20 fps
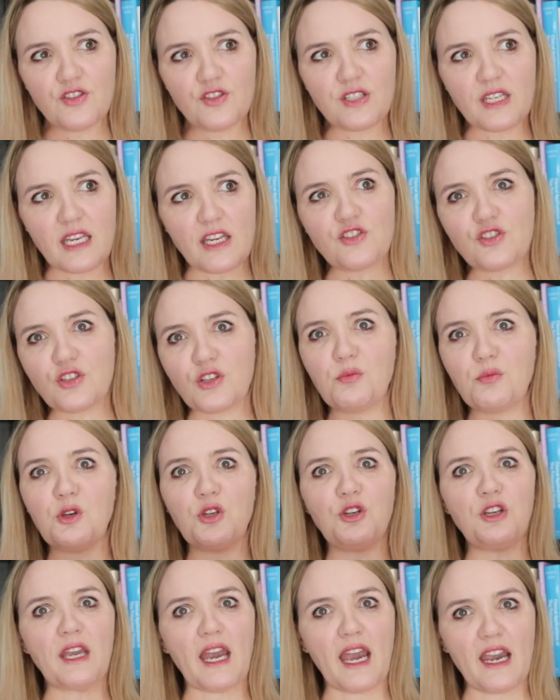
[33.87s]
teach
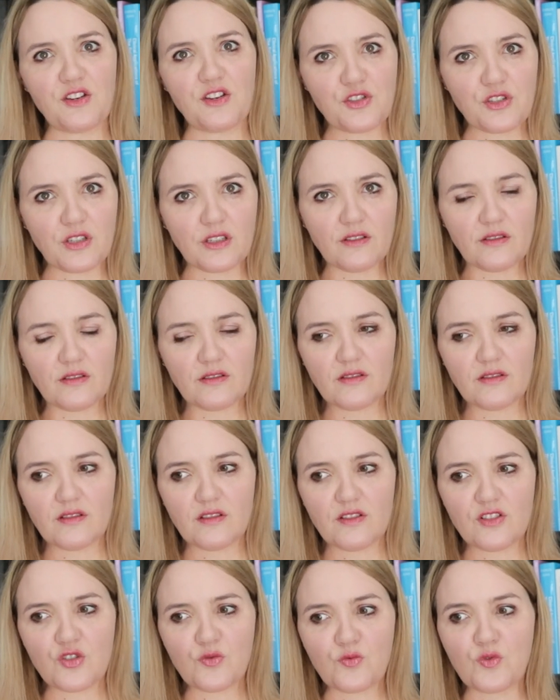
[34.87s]
communication,
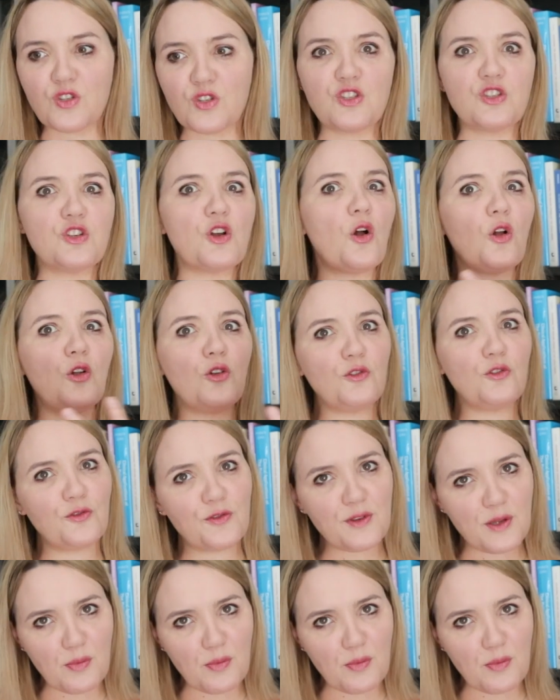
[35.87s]
resolve